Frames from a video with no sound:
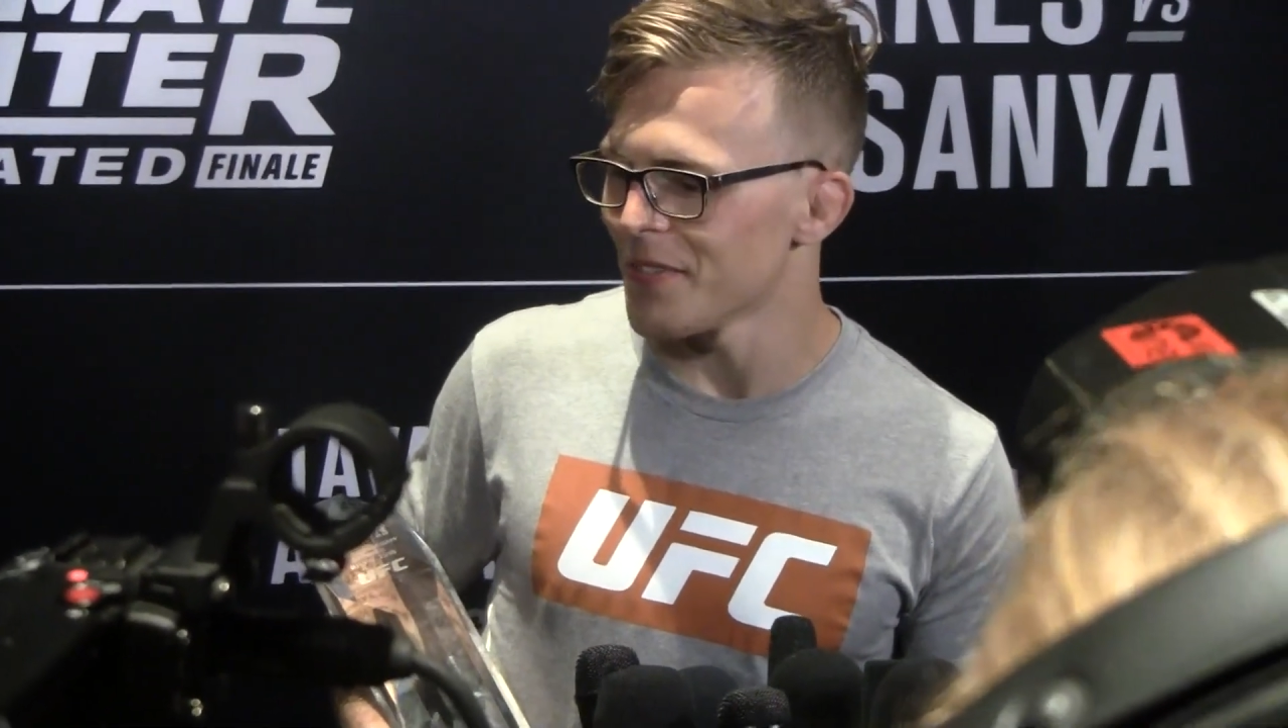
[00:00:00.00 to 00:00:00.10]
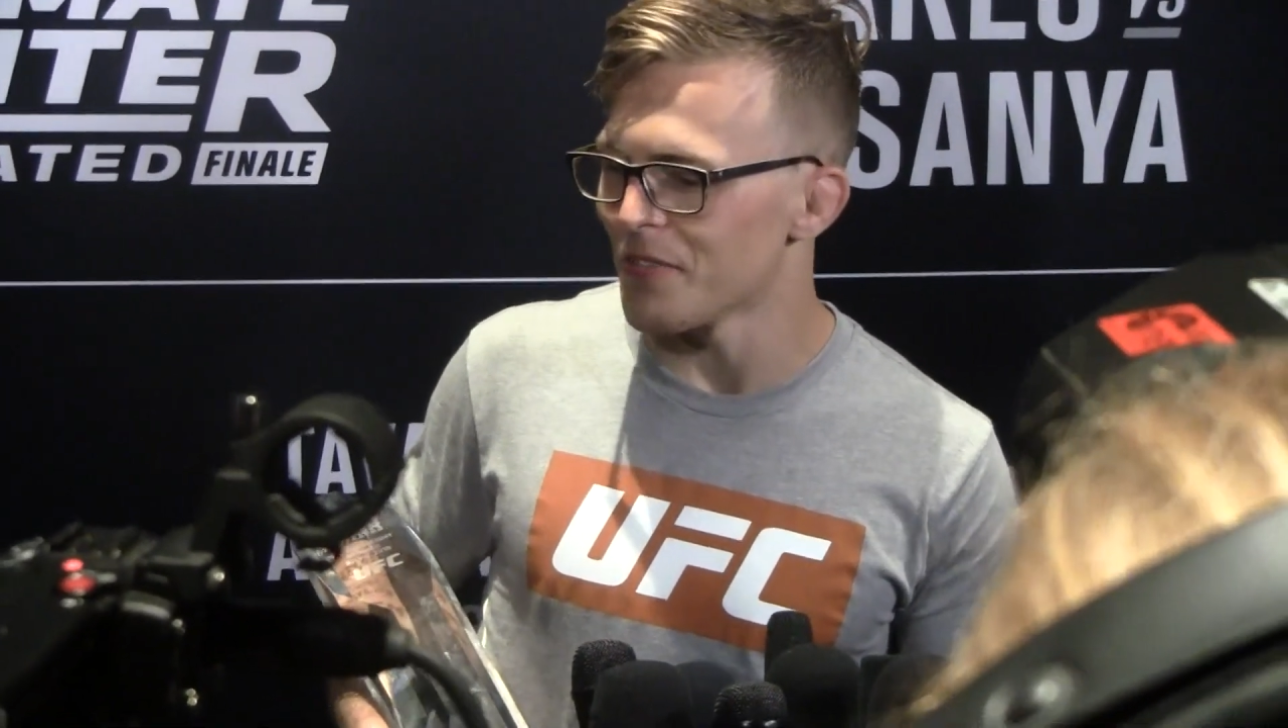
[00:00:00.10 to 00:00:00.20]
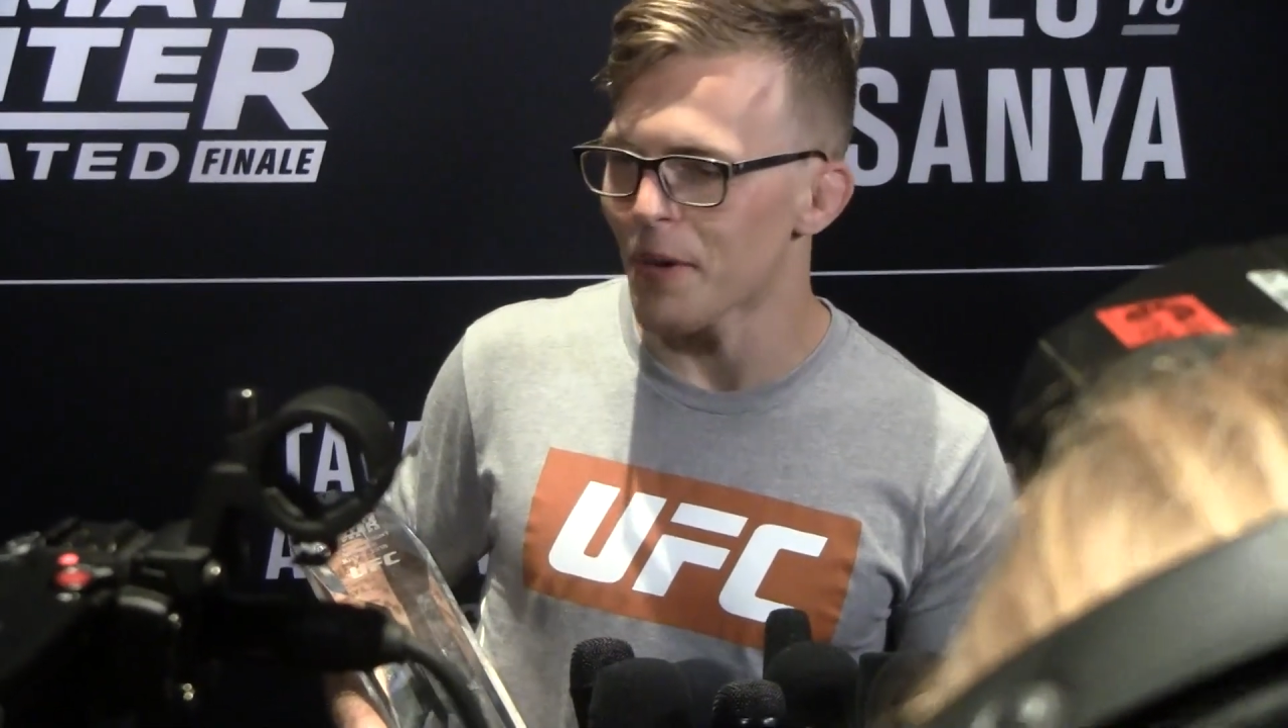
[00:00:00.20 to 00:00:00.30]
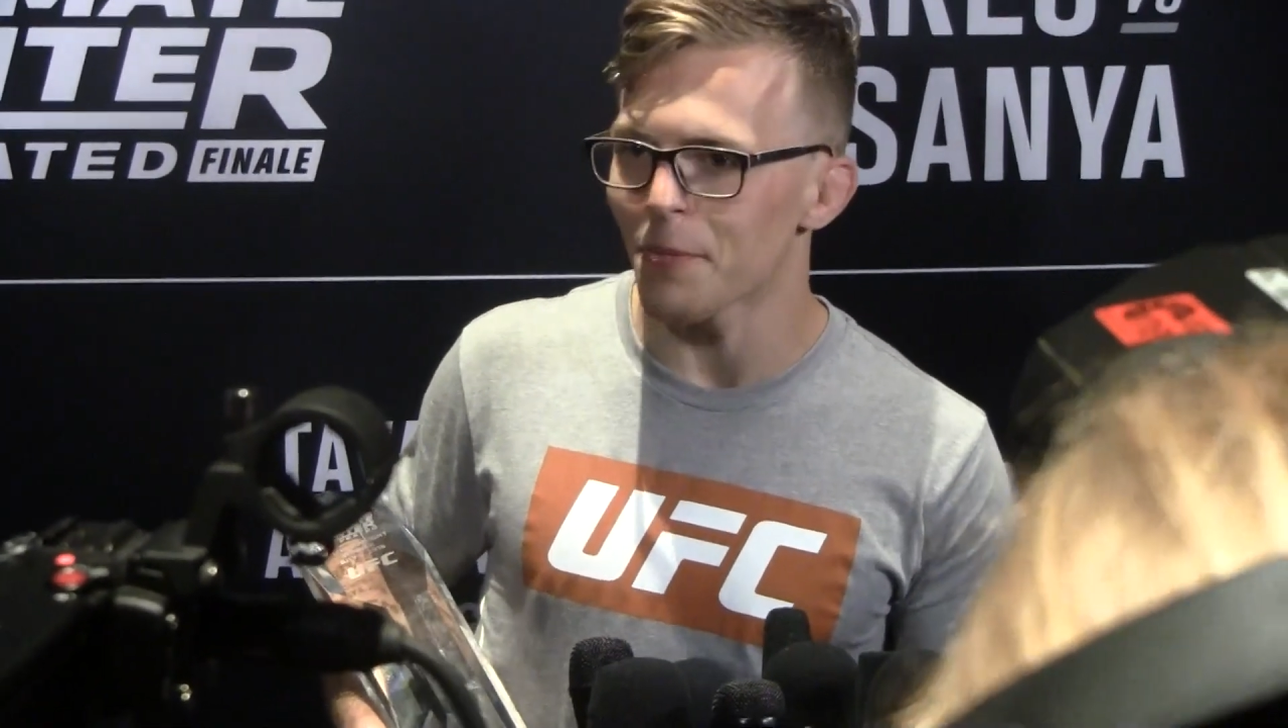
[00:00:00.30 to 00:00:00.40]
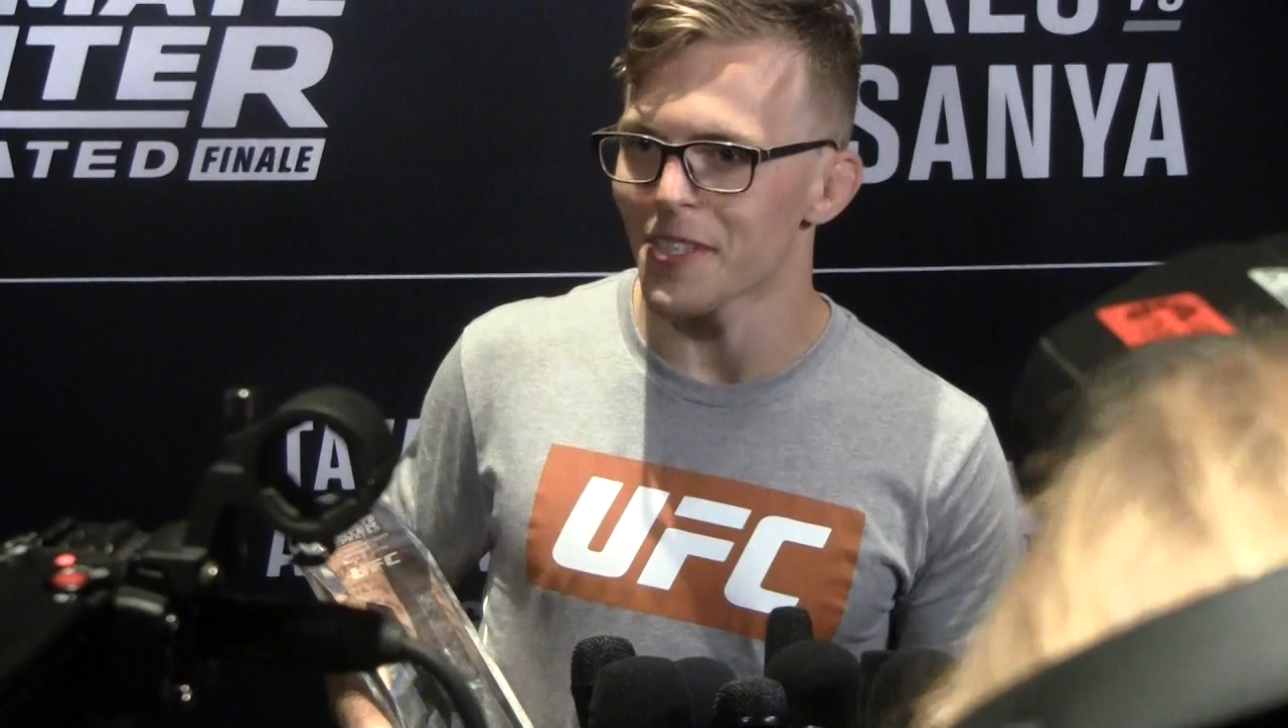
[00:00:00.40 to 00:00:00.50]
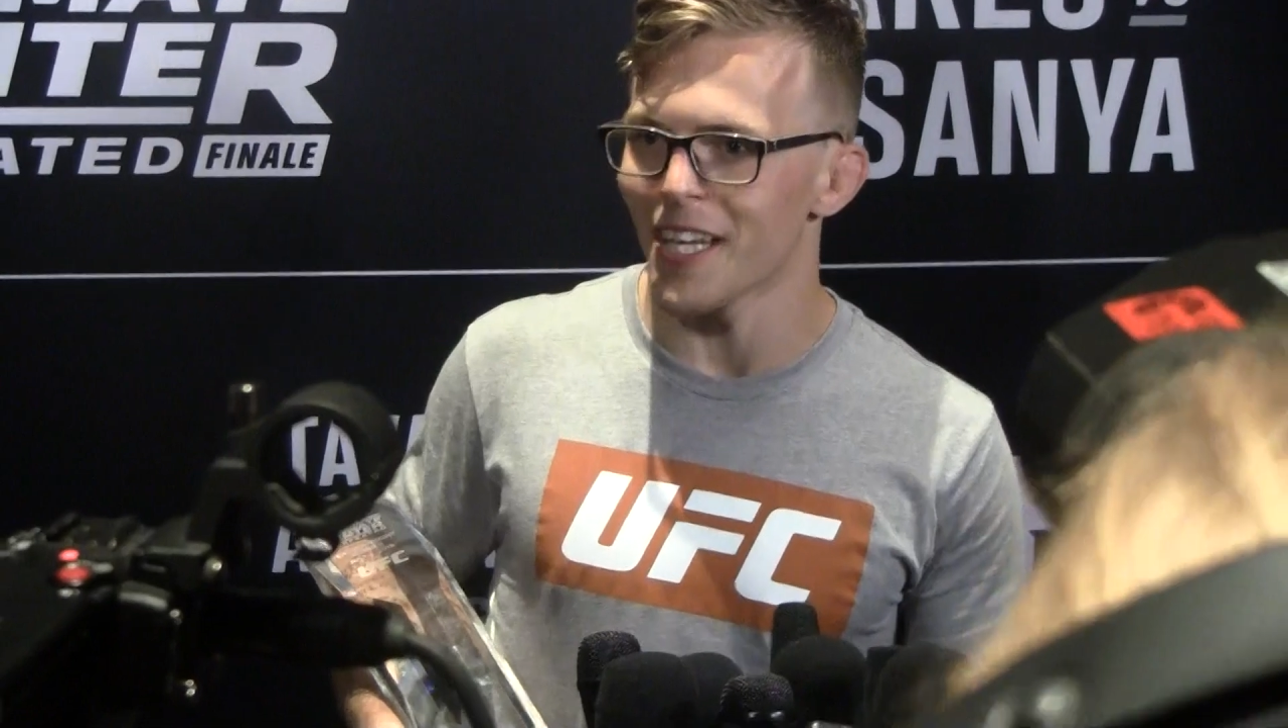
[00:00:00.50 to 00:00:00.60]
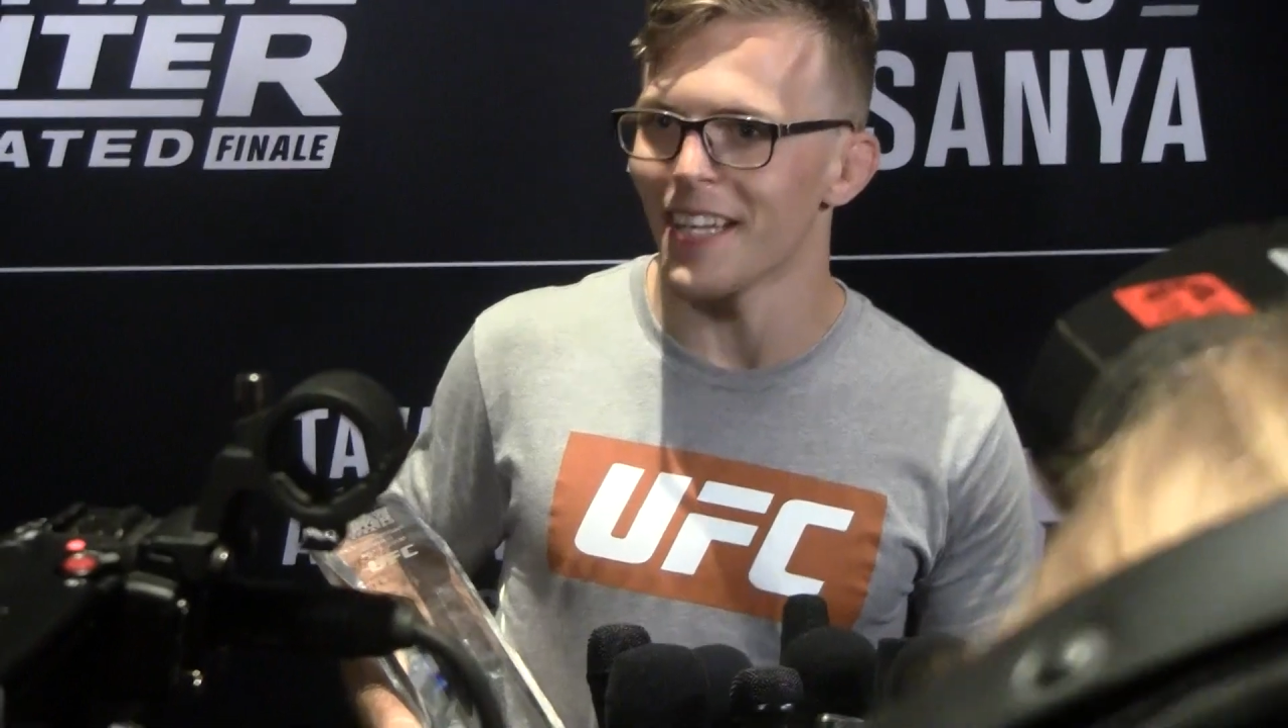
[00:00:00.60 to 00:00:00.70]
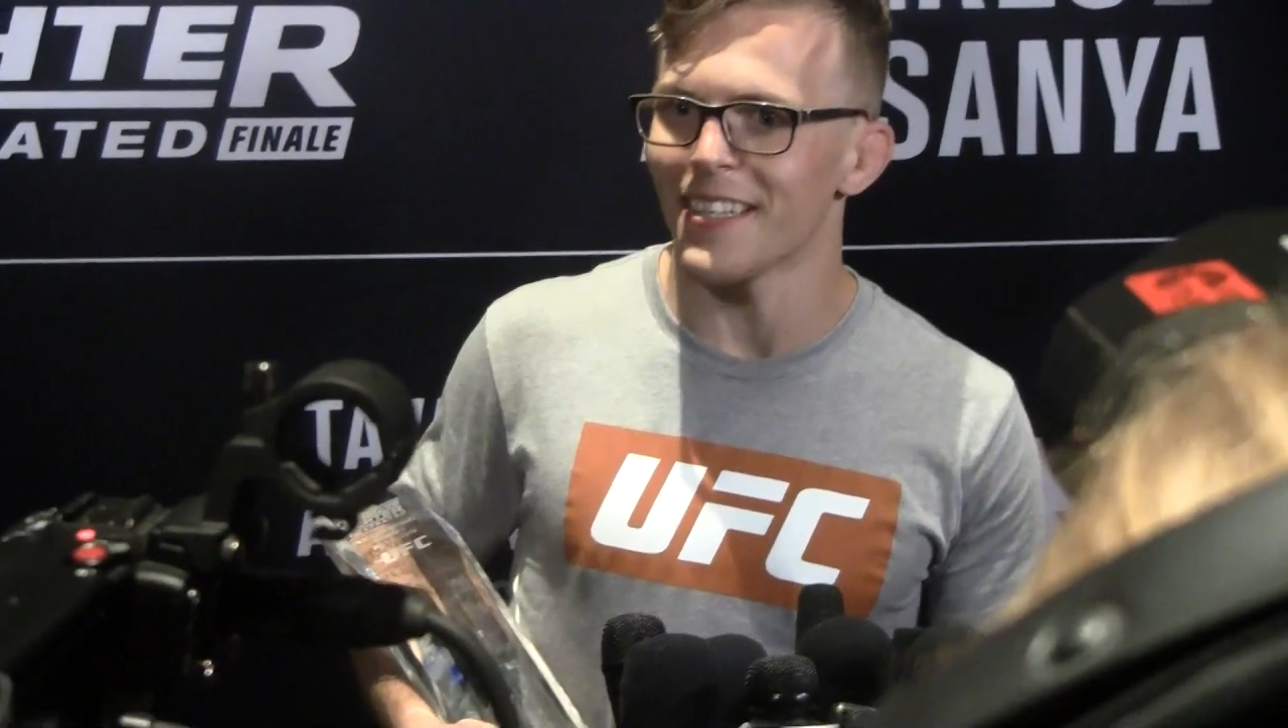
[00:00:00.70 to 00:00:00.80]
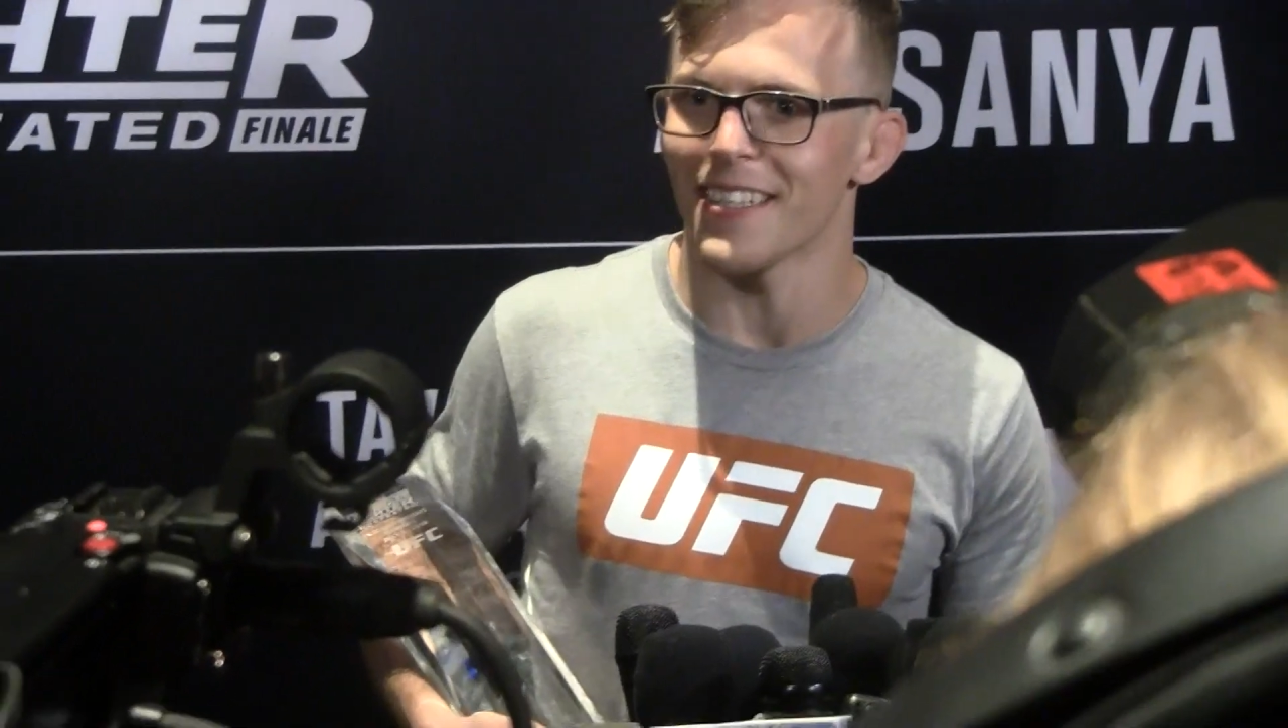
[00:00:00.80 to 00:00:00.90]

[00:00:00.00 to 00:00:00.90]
represent